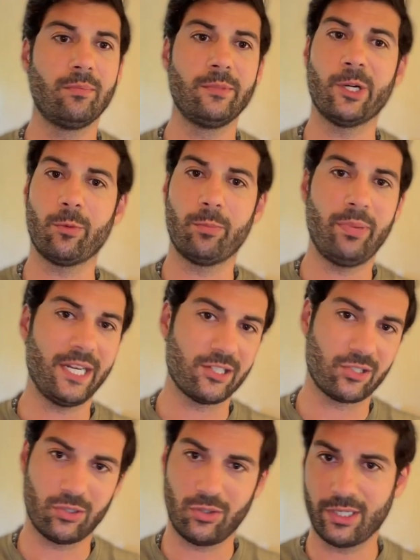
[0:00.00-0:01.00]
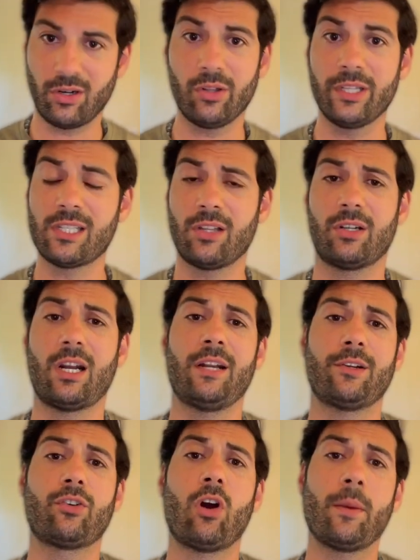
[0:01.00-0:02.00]
you know basil and all these other kind
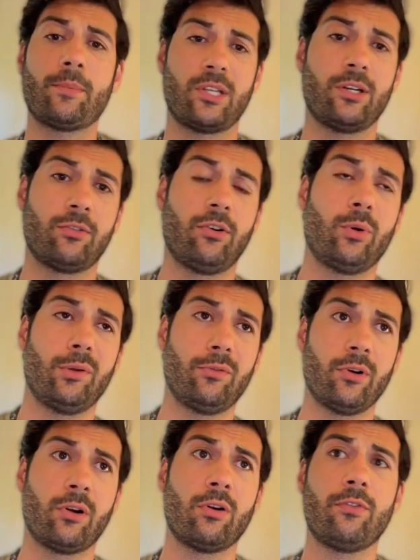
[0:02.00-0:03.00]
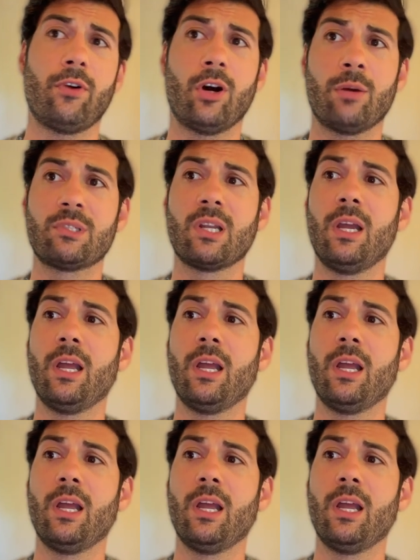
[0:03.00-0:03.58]
of crops that are grown in vertical farms